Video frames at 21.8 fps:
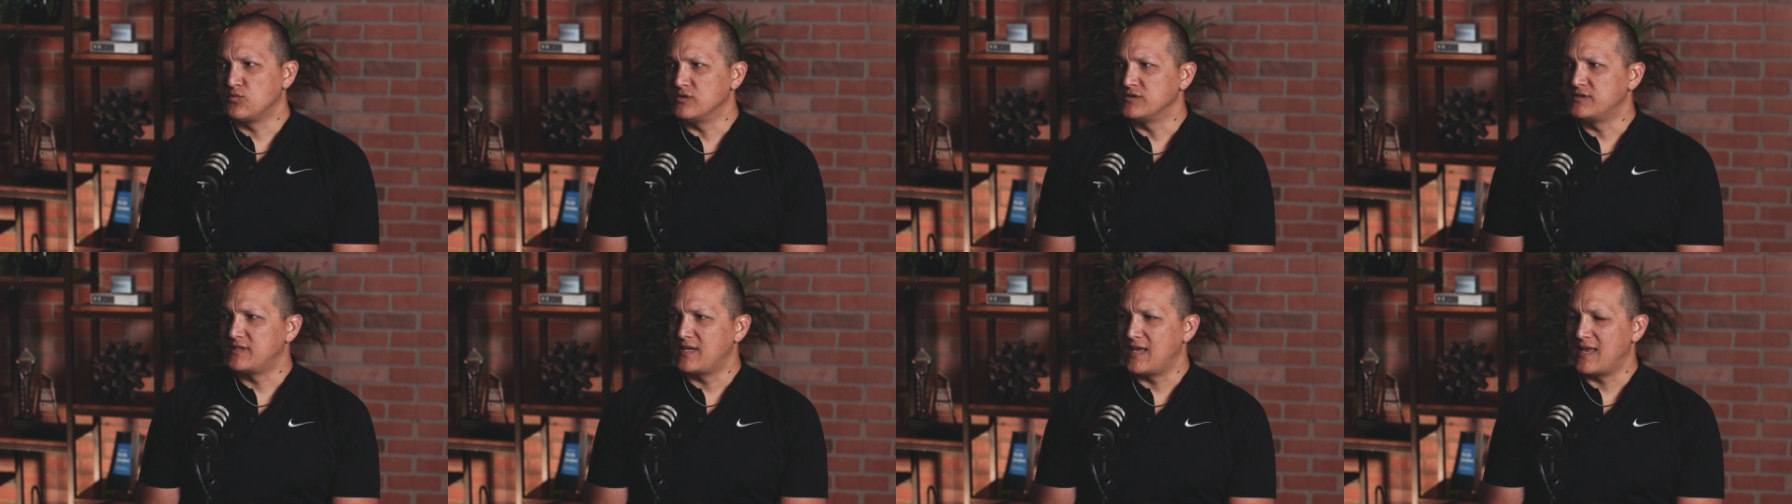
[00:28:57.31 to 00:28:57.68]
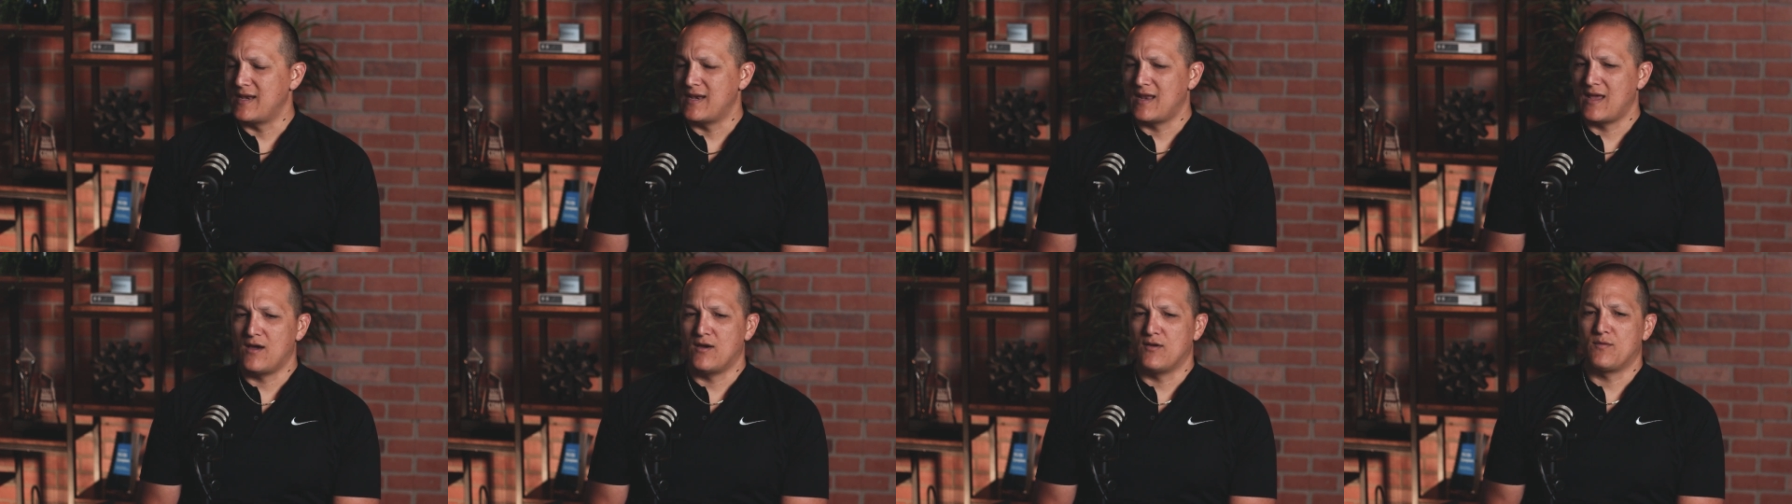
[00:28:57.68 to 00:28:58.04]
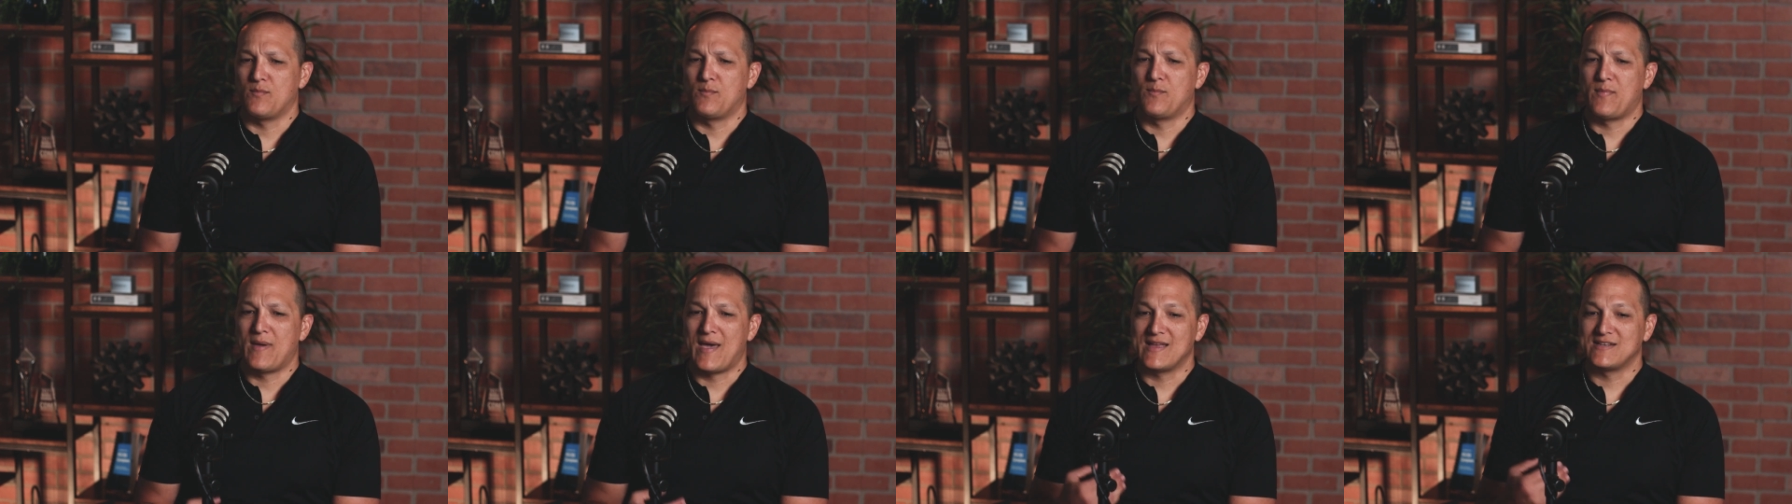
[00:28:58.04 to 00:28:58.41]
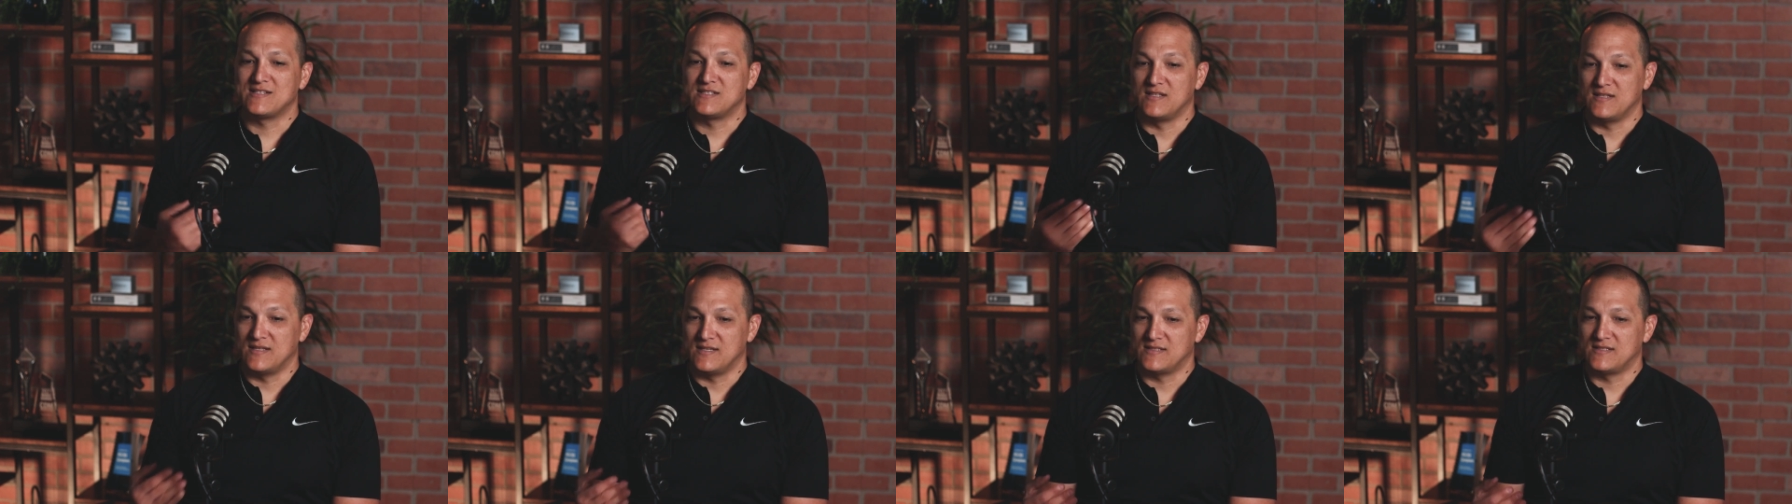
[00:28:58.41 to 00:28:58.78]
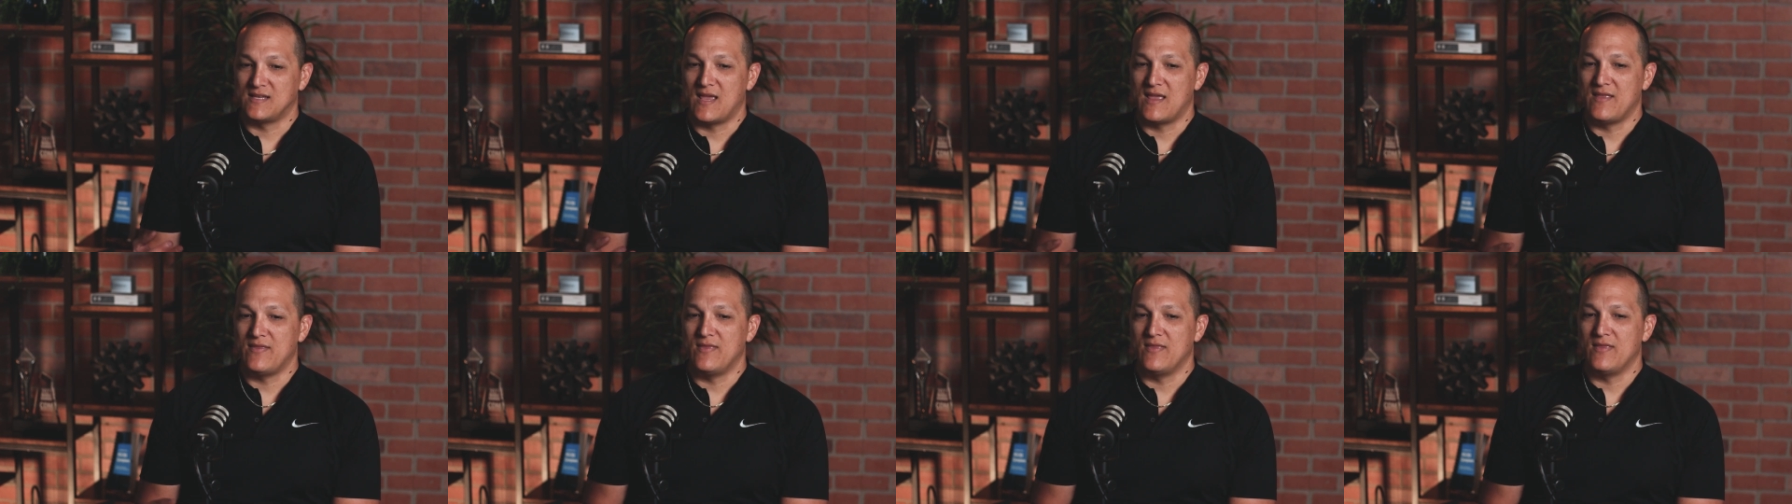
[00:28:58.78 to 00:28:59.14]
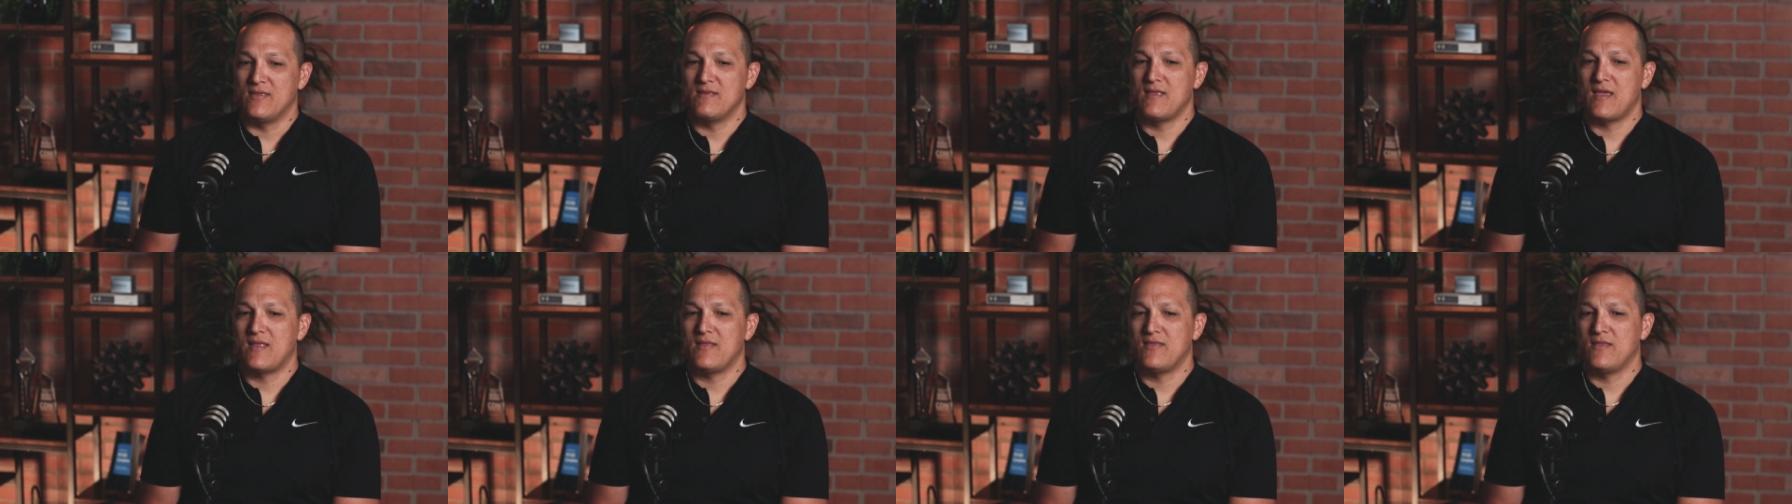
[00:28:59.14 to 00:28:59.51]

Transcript: will send out patch lists, and